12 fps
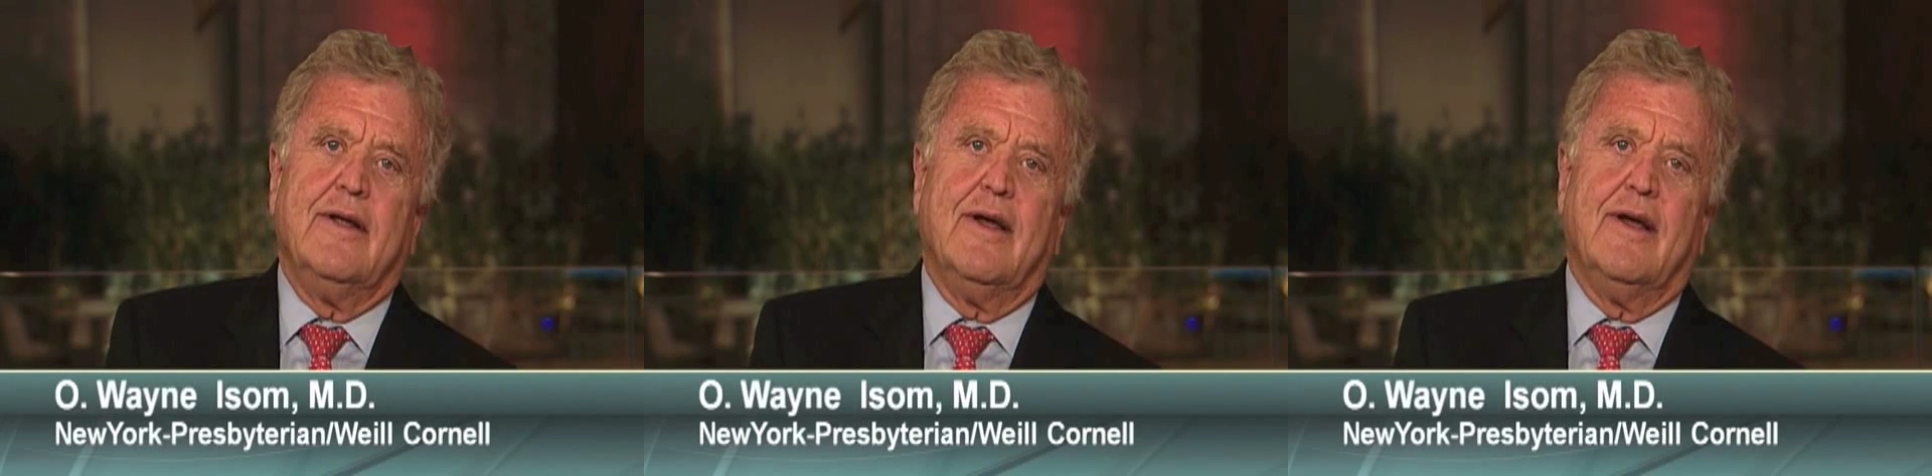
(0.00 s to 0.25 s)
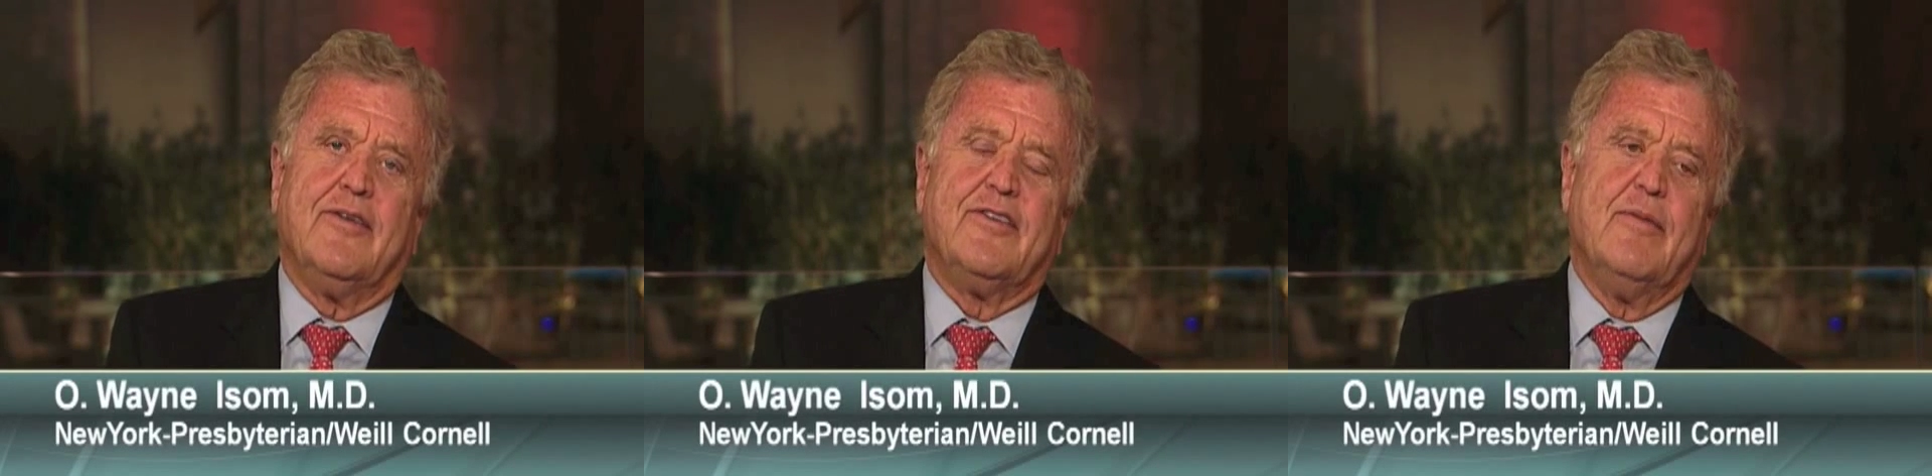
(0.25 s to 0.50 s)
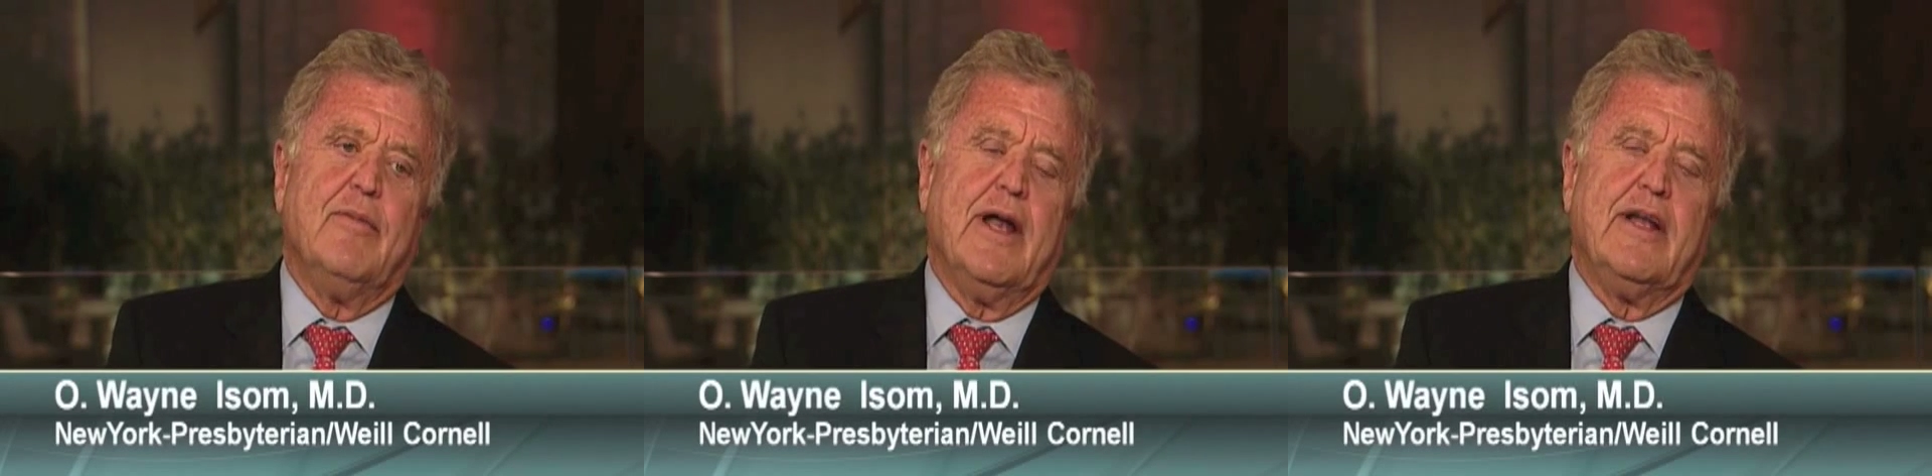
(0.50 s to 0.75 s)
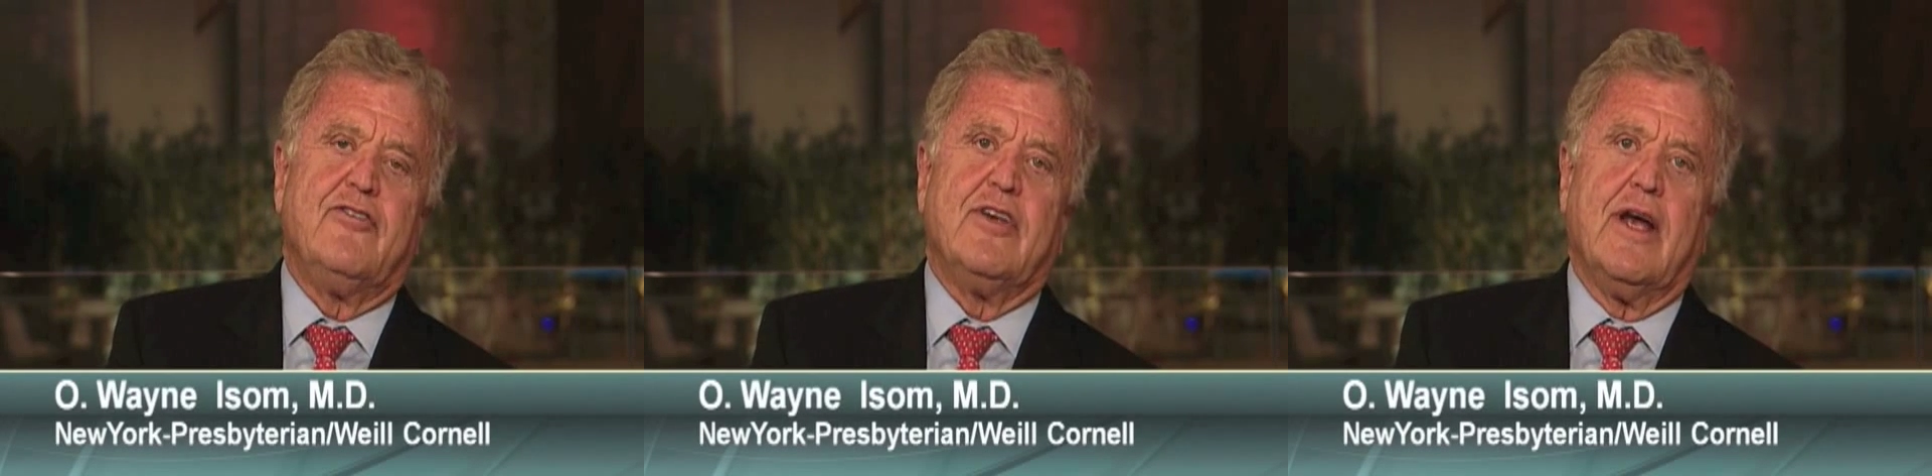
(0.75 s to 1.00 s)
uh,
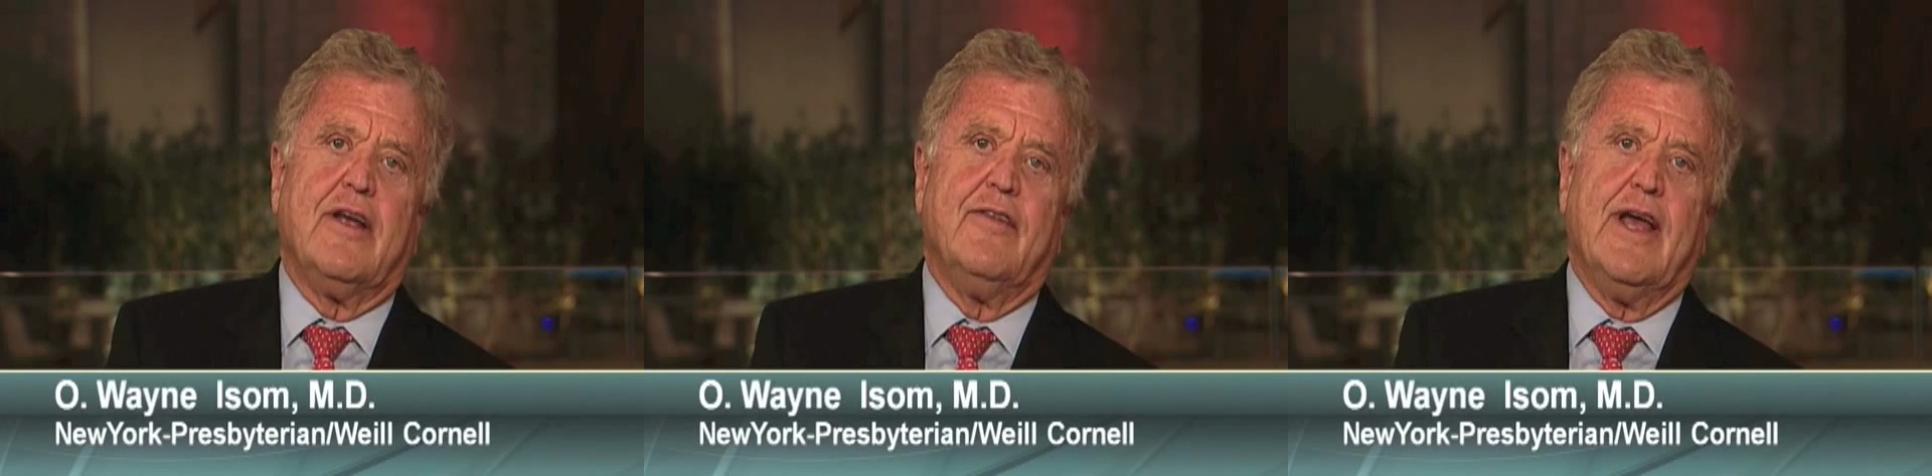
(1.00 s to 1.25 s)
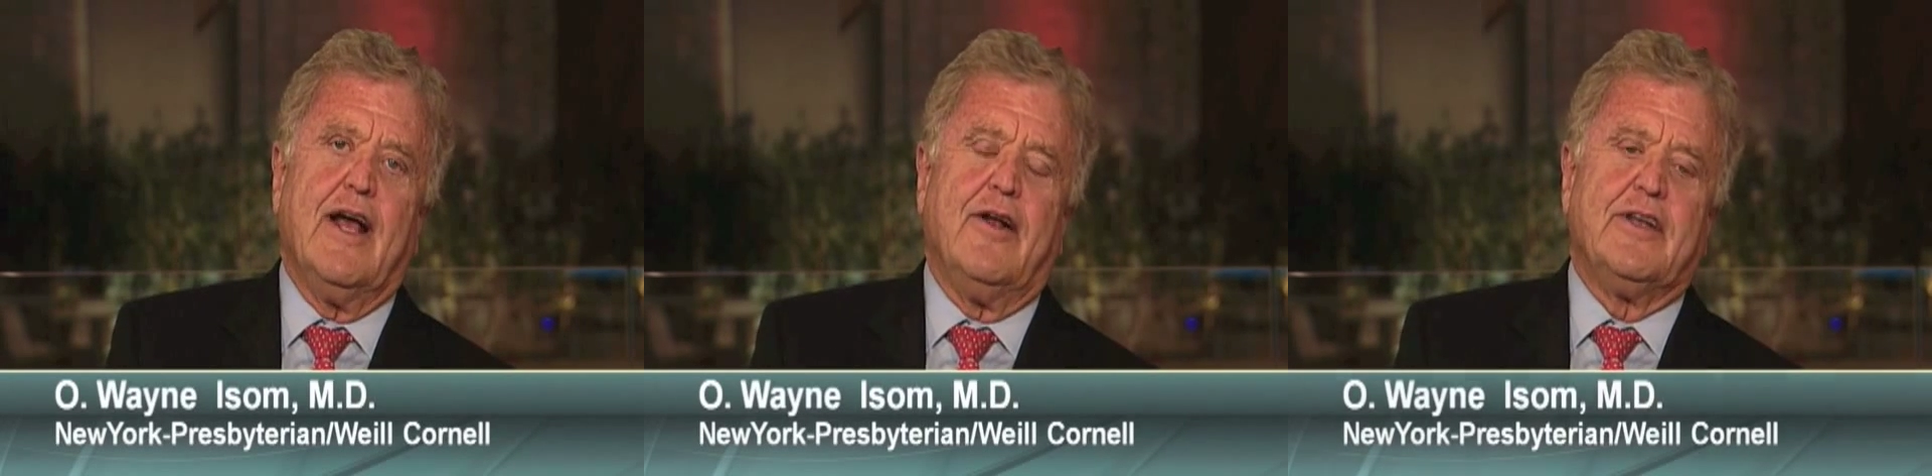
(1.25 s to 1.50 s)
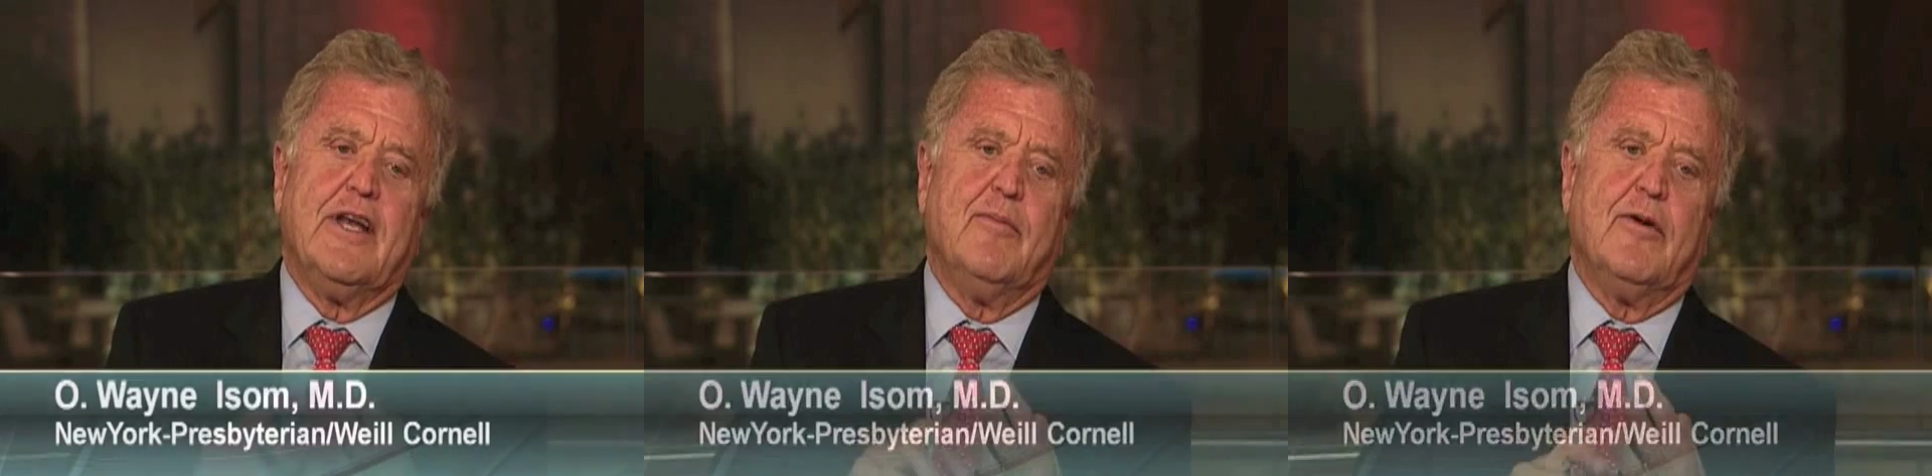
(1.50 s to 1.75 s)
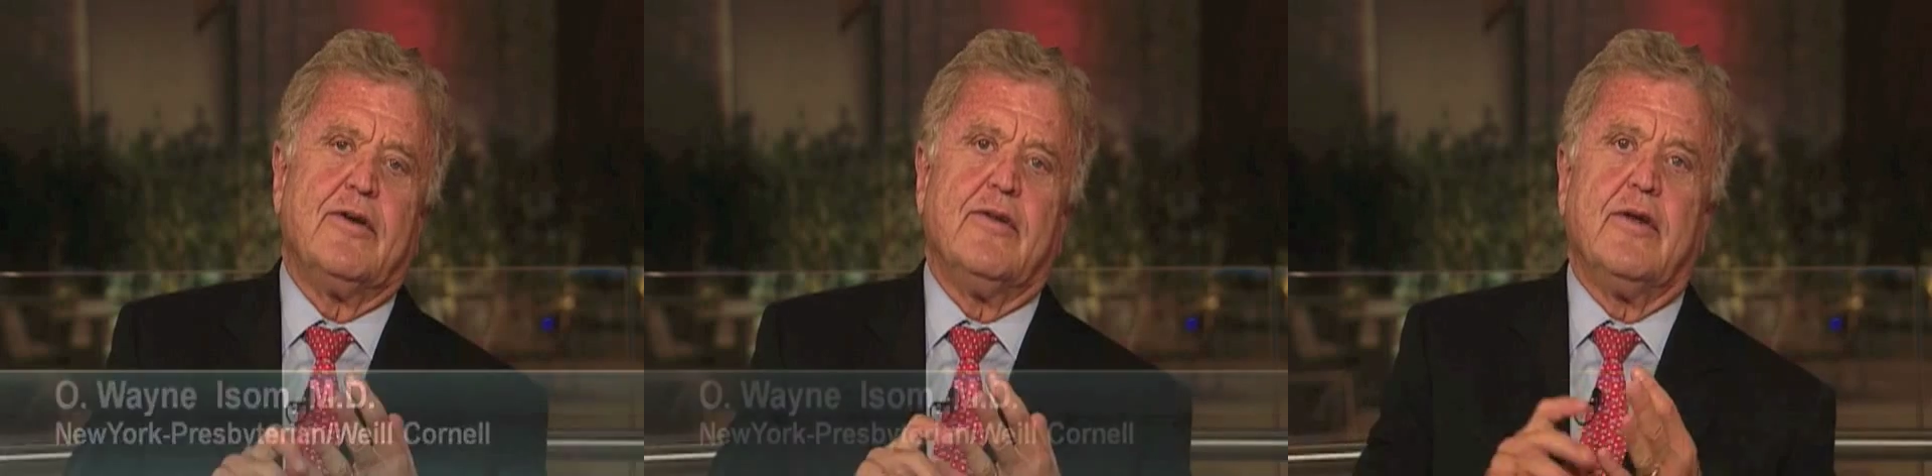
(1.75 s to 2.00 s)
somebody checking the
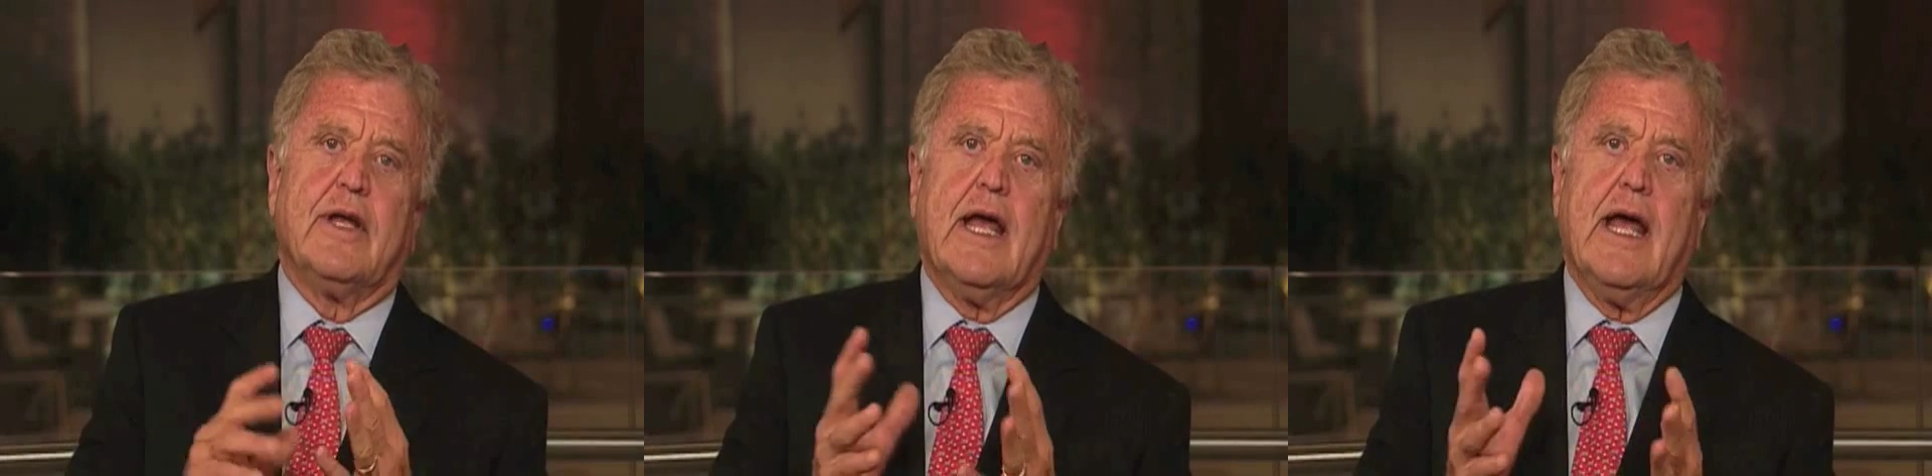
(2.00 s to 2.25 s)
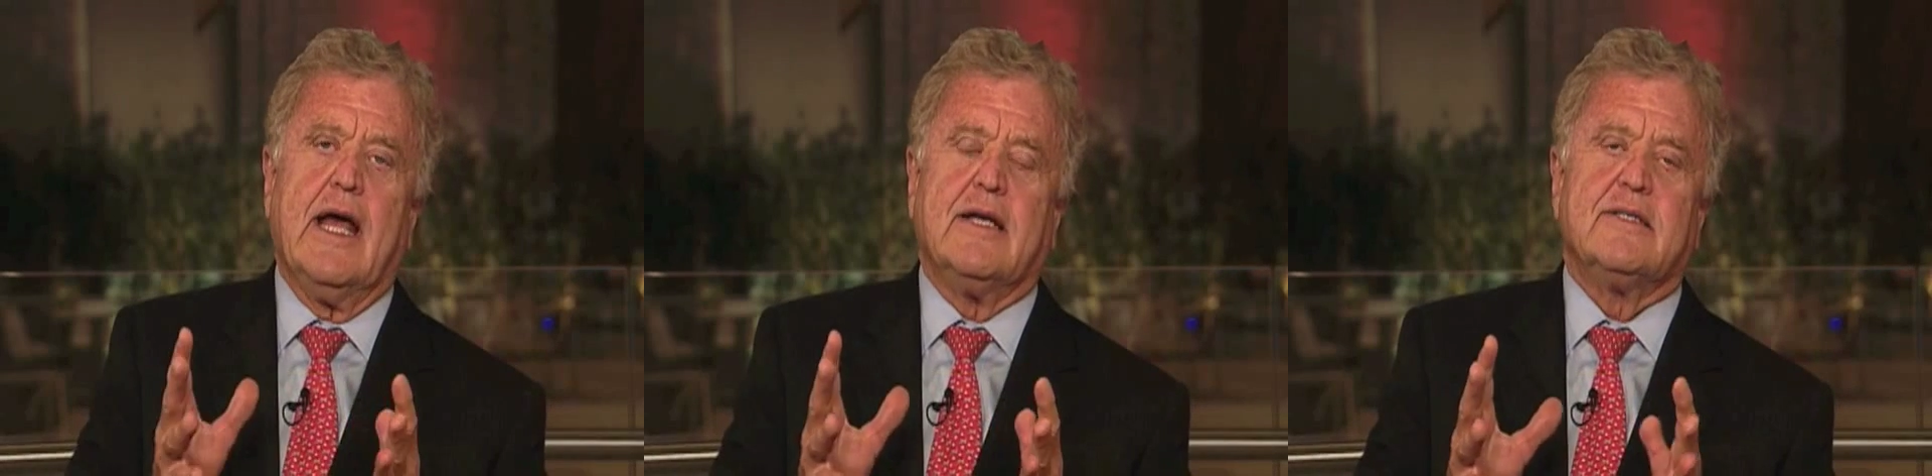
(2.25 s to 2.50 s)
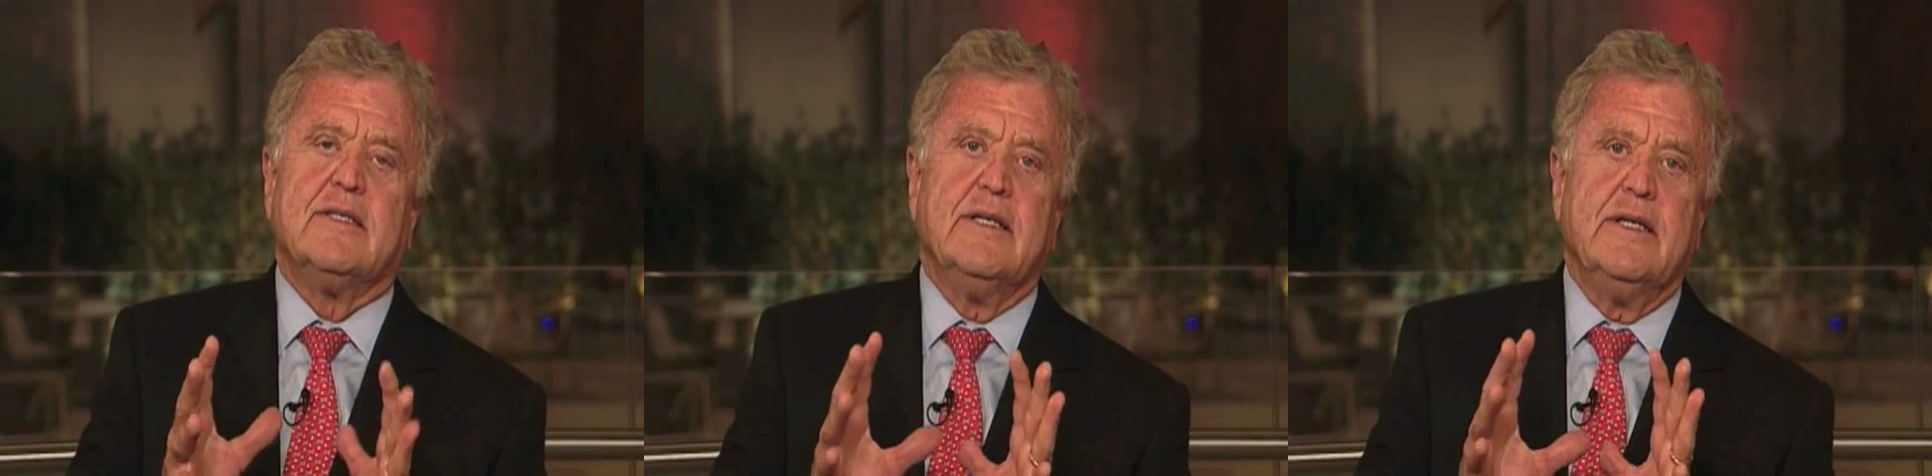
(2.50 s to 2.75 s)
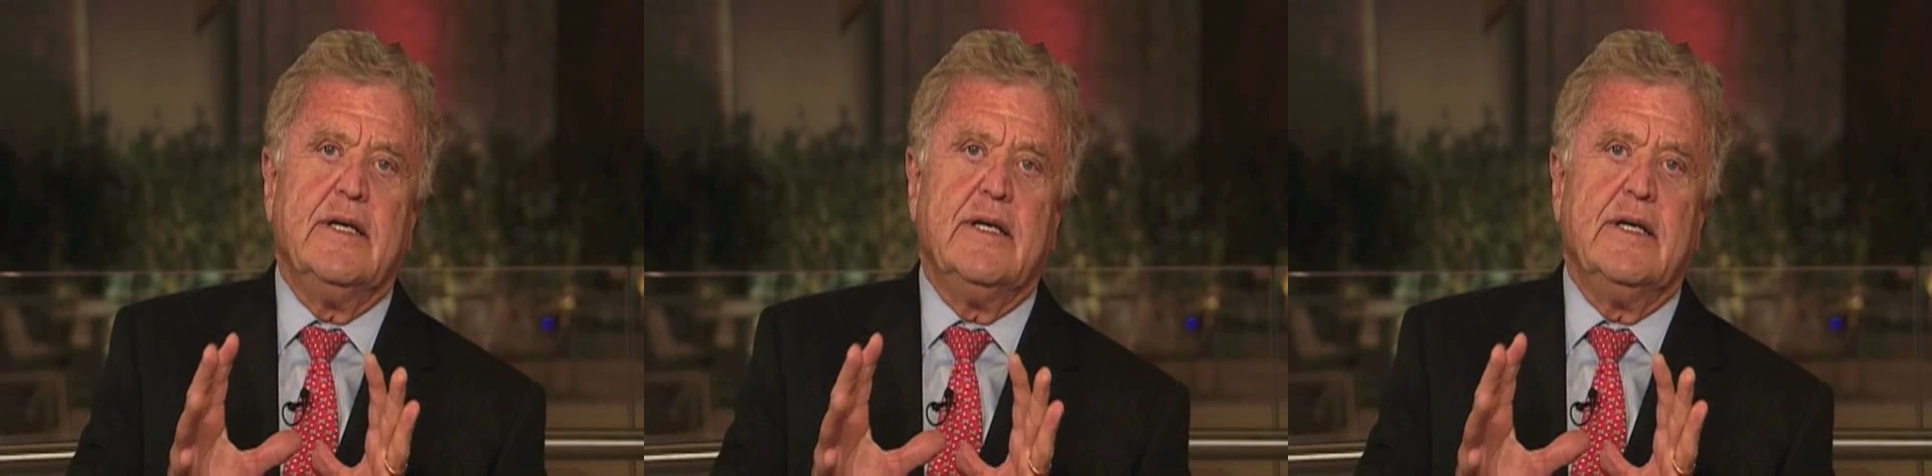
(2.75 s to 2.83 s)
altimeter to the gas